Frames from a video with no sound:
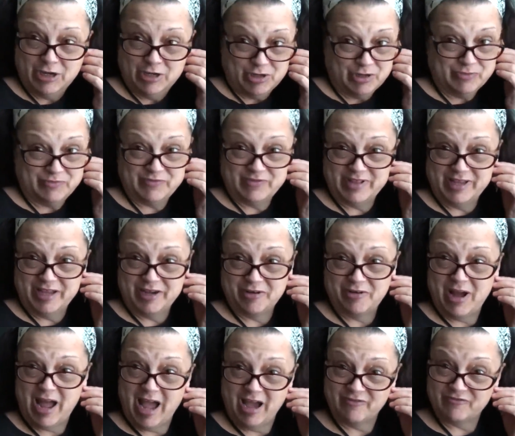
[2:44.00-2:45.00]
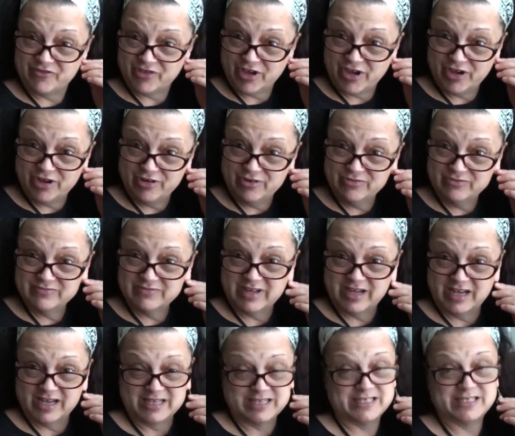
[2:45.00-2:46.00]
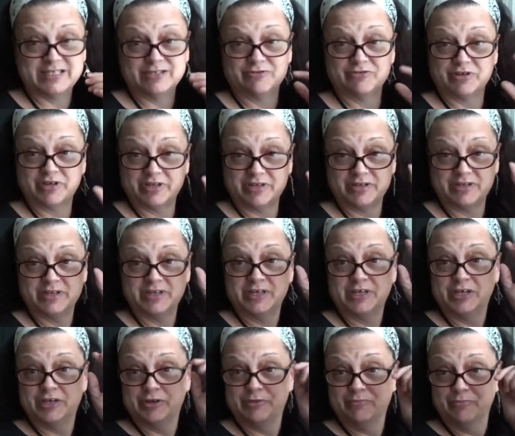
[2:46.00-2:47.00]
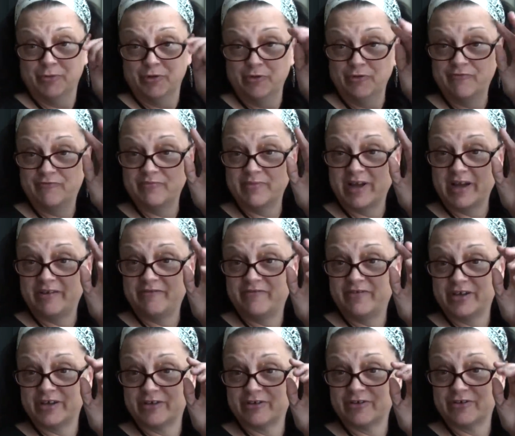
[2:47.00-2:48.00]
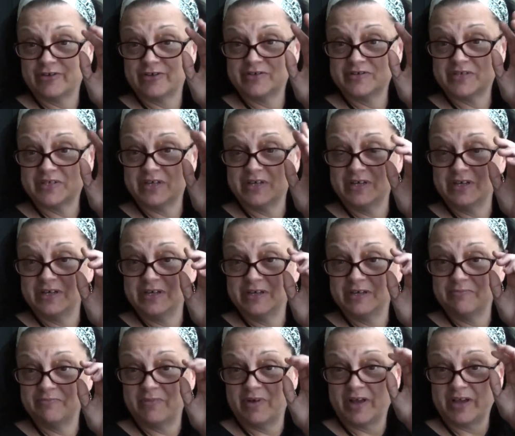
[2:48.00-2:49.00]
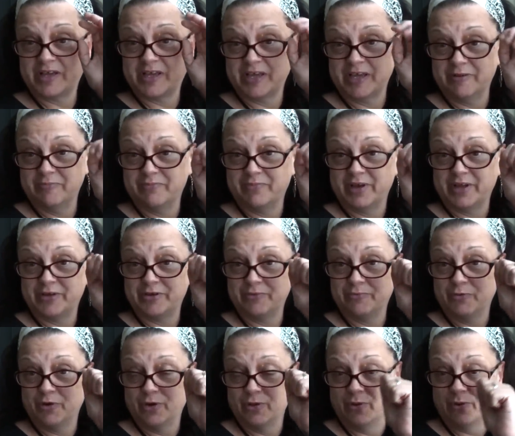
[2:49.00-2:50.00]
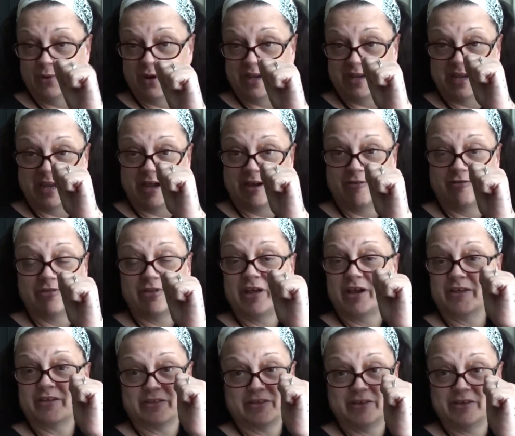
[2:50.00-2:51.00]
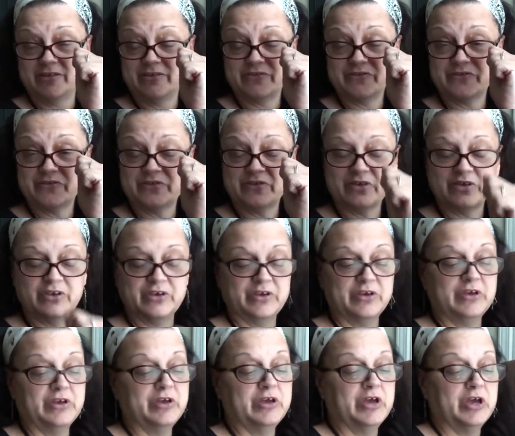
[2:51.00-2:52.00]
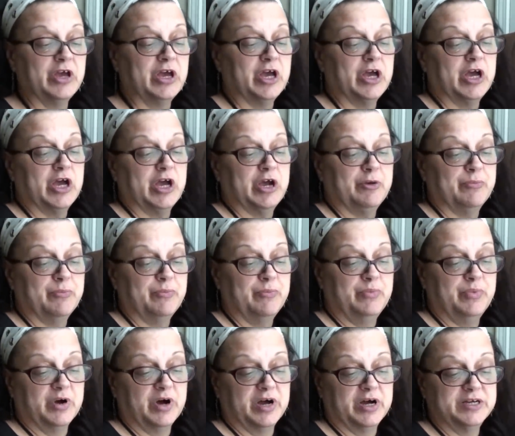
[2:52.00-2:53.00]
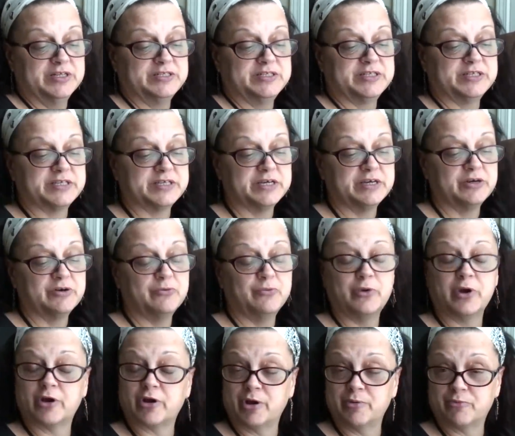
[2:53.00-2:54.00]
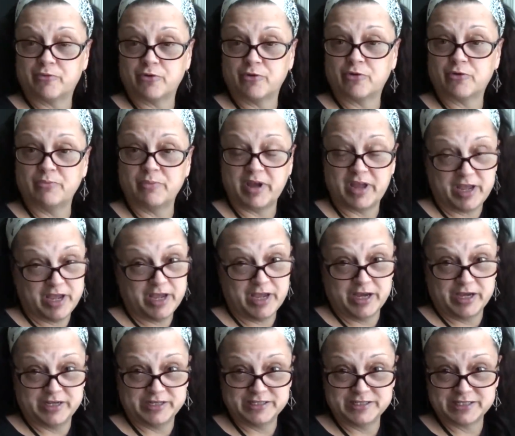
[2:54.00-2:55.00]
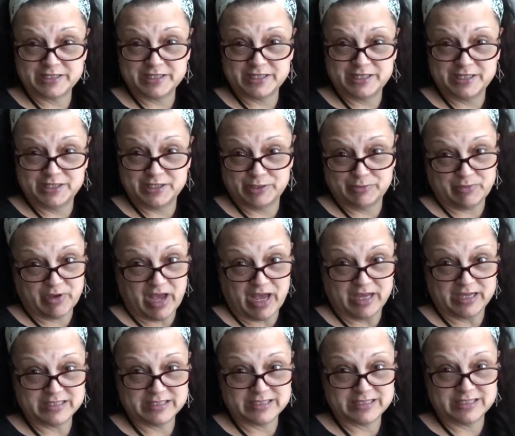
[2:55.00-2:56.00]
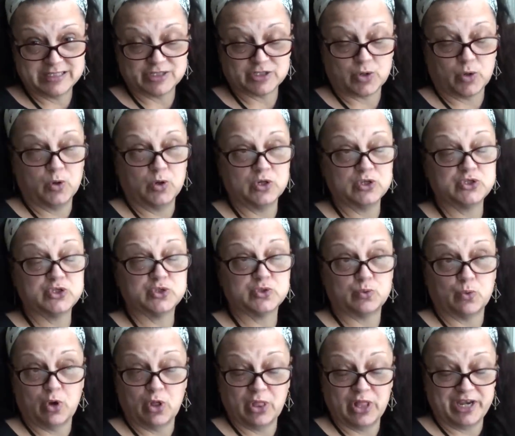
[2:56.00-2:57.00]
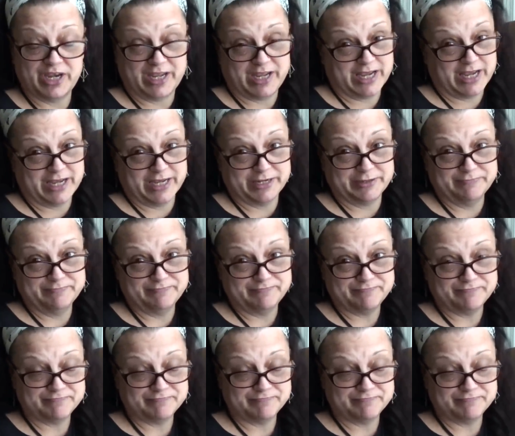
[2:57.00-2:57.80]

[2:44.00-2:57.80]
hopefully I don't have to go. I still can move my fingers. I can't bend them all the way down like this. But where I broke my hand in the past is all swollen again.